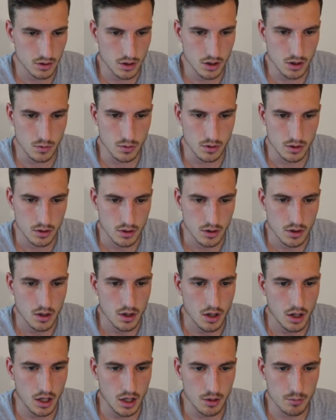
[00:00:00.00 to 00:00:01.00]
Oh,
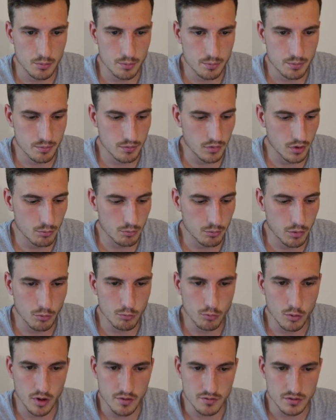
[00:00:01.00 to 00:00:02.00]
I'm a
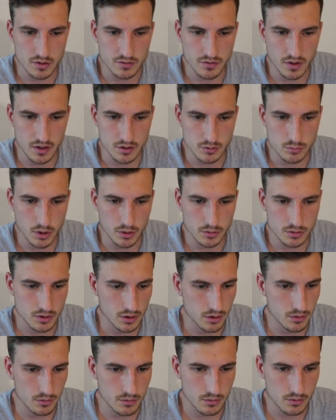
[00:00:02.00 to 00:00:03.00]
Baltimore Ravens fan as well,
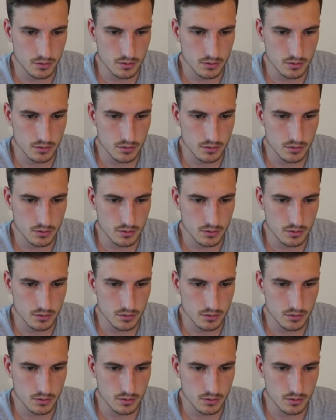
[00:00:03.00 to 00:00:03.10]
so